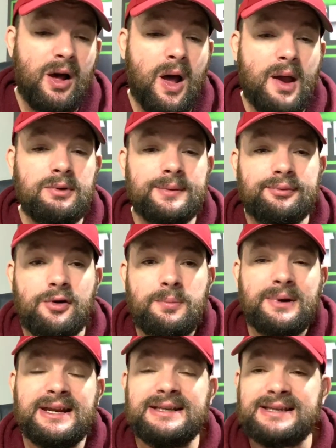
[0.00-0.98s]
I would
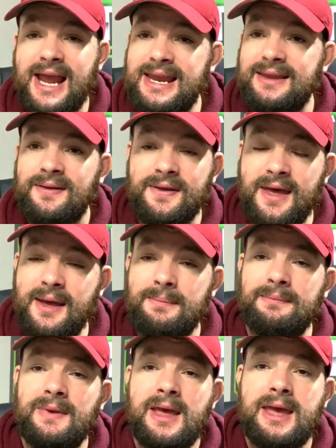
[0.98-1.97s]
probably take
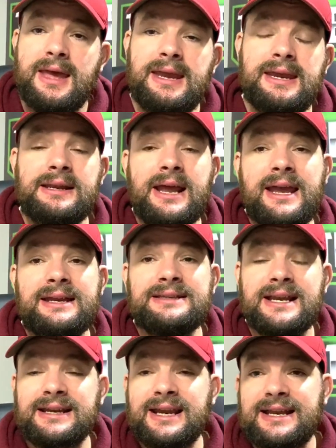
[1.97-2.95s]
them in a
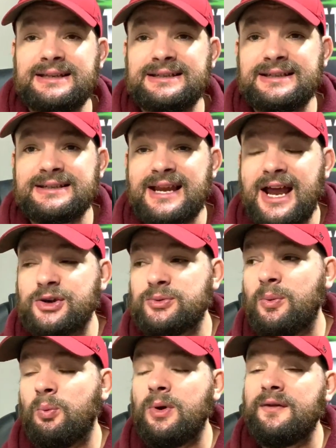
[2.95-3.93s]
dedicated
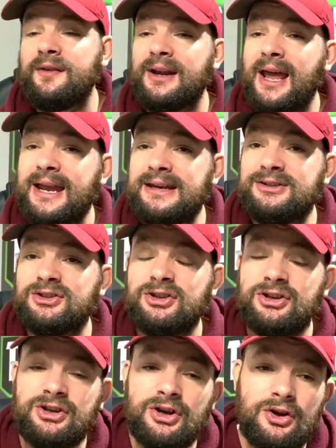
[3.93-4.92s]
detachment with an
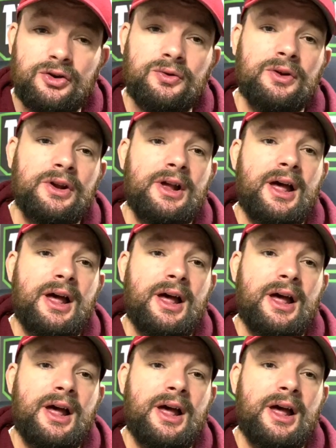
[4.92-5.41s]
HQ,